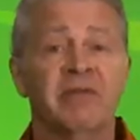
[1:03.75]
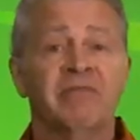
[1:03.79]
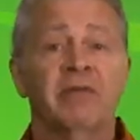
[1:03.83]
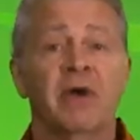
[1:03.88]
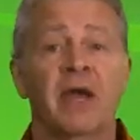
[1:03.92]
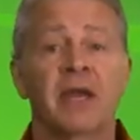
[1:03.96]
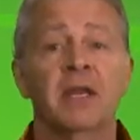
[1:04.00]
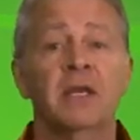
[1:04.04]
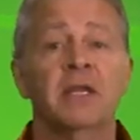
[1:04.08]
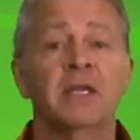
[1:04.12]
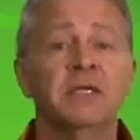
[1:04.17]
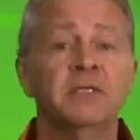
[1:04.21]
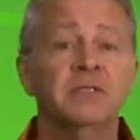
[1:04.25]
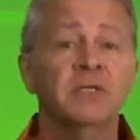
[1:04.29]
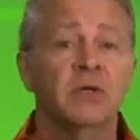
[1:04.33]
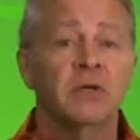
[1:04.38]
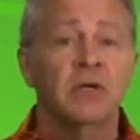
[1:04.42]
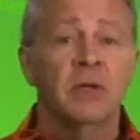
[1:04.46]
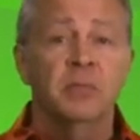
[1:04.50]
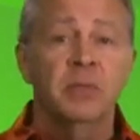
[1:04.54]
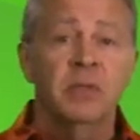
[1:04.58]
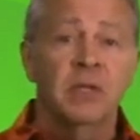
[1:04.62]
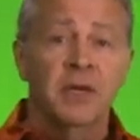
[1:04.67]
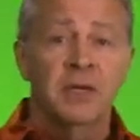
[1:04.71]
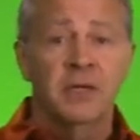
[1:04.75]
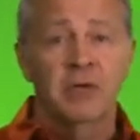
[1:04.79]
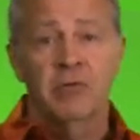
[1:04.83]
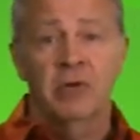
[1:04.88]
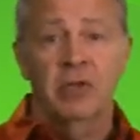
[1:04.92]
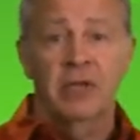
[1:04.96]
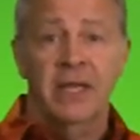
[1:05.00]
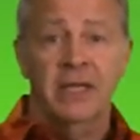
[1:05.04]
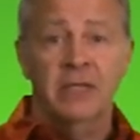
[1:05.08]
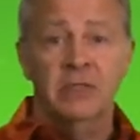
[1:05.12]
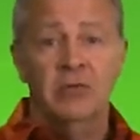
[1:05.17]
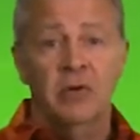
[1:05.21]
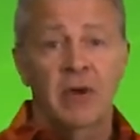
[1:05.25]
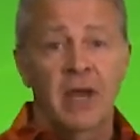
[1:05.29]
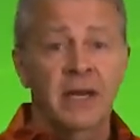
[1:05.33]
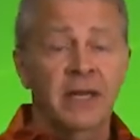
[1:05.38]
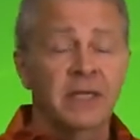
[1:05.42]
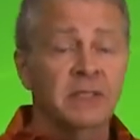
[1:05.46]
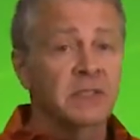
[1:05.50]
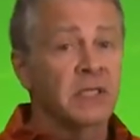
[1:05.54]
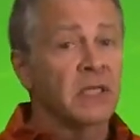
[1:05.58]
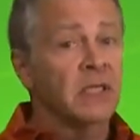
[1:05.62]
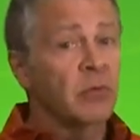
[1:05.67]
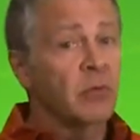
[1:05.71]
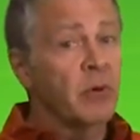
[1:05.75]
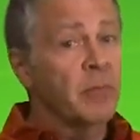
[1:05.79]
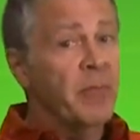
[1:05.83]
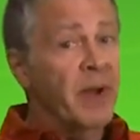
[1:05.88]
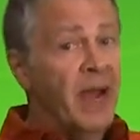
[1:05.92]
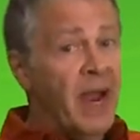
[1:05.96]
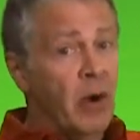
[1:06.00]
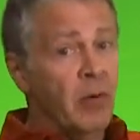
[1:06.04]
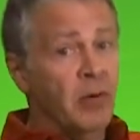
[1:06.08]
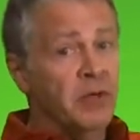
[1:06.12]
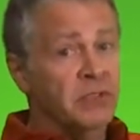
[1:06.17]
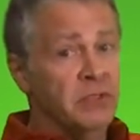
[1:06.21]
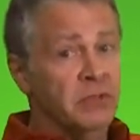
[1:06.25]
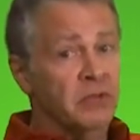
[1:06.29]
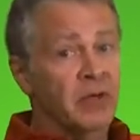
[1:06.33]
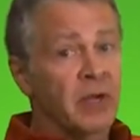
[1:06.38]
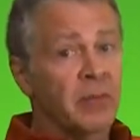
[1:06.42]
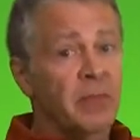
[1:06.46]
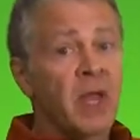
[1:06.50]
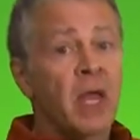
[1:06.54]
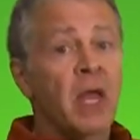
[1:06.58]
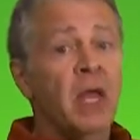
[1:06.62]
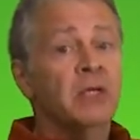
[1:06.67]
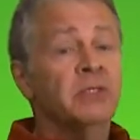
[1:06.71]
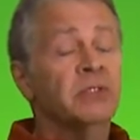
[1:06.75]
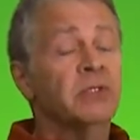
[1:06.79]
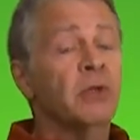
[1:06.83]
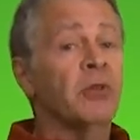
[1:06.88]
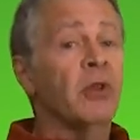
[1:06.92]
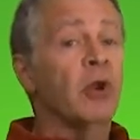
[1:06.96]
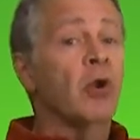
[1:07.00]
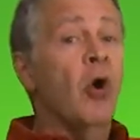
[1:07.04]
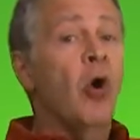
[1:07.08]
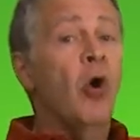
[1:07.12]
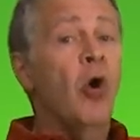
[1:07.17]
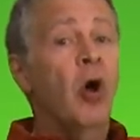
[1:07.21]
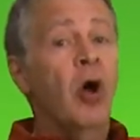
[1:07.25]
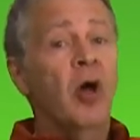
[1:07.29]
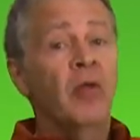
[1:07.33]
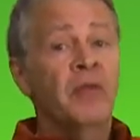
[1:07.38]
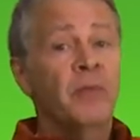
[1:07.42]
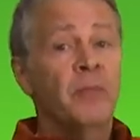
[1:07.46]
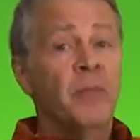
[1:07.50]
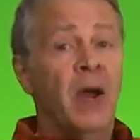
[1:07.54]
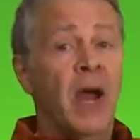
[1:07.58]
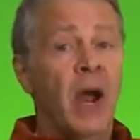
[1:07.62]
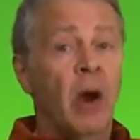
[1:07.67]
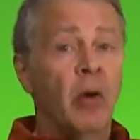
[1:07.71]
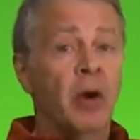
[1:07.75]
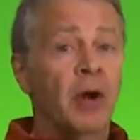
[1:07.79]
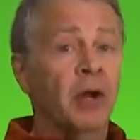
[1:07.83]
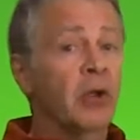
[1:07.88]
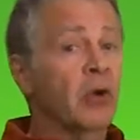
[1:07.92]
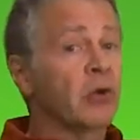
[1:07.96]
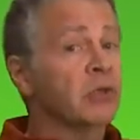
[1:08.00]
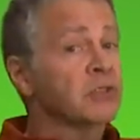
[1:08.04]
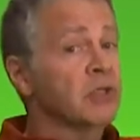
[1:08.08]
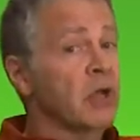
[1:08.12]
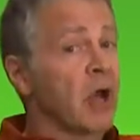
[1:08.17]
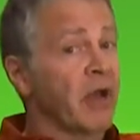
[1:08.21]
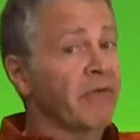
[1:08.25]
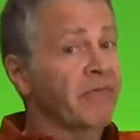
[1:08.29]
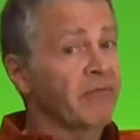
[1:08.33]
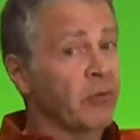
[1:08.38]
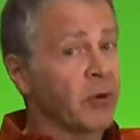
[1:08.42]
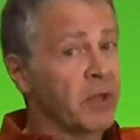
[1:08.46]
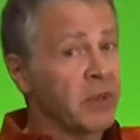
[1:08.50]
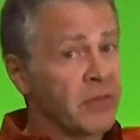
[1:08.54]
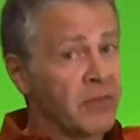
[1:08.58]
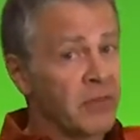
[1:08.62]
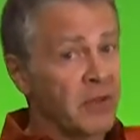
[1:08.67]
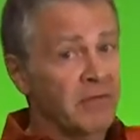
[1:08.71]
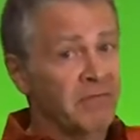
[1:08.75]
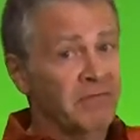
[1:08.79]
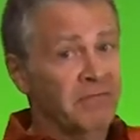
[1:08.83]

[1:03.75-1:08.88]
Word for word: find it easier to plug your electronics into a power strip so that all the power goes off with the